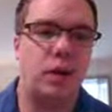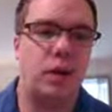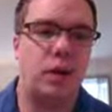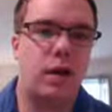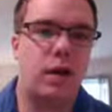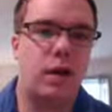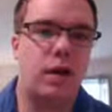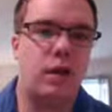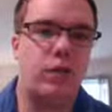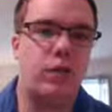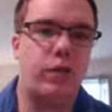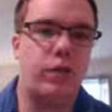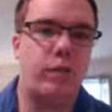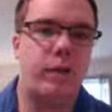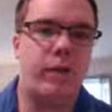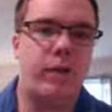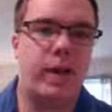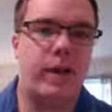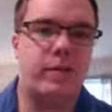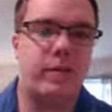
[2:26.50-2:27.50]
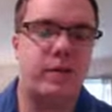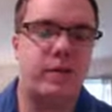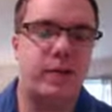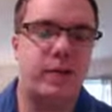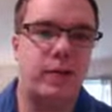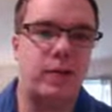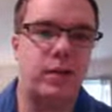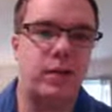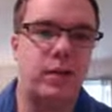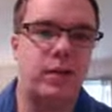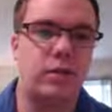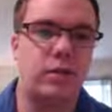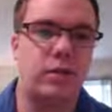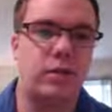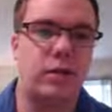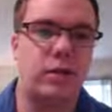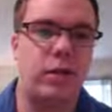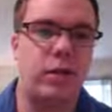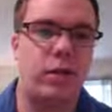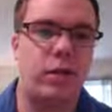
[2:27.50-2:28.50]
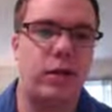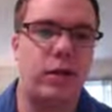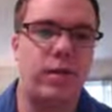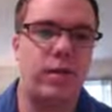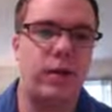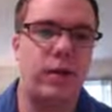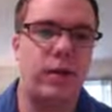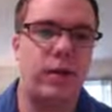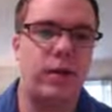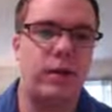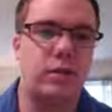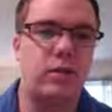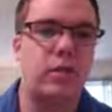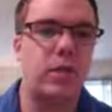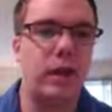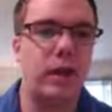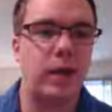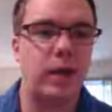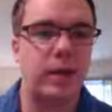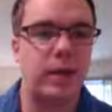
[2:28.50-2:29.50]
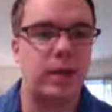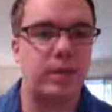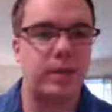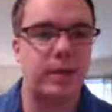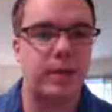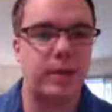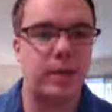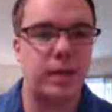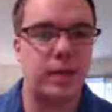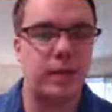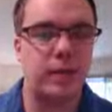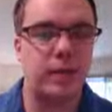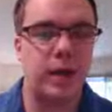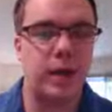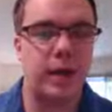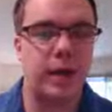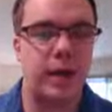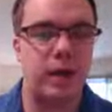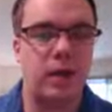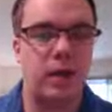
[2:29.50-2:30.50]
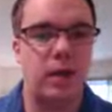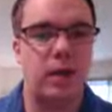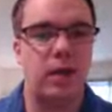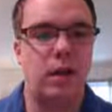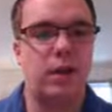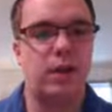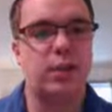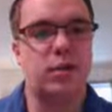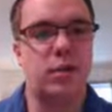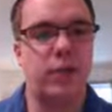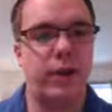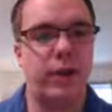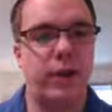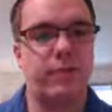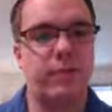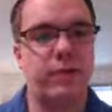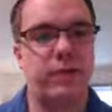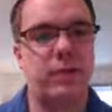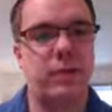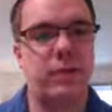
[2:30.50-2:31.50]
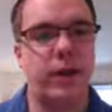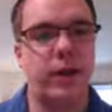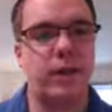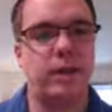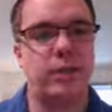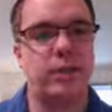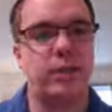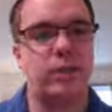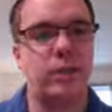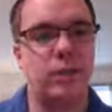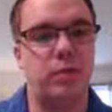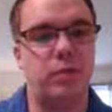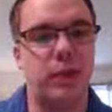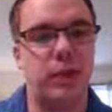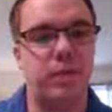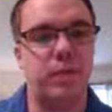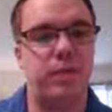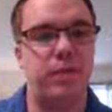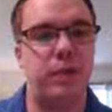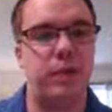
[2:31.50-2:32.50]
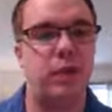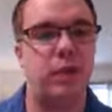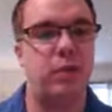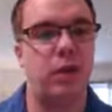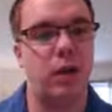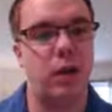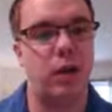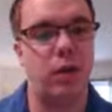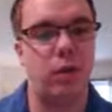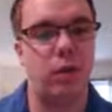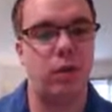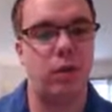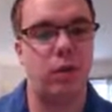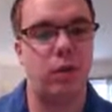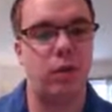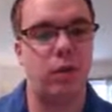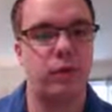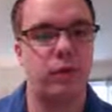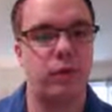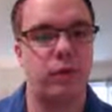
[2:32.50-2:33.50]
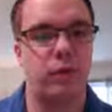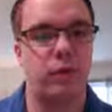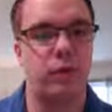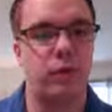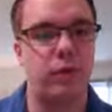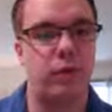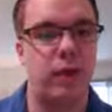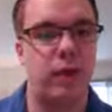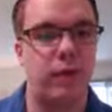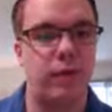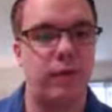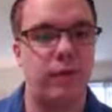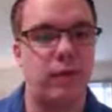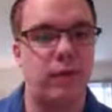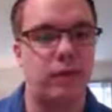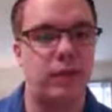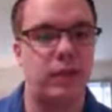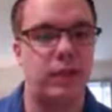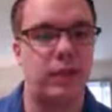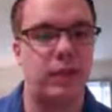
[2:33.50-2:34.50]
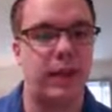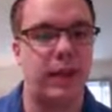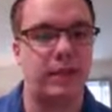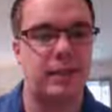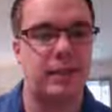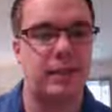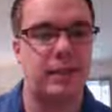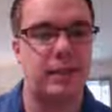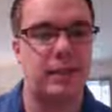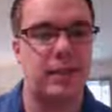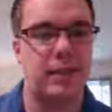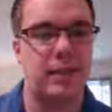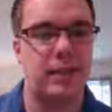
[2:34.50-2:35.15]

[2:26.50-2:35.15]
a group of observations. So if you're in the 20th percentile, 20% should be below you. If you took the ACT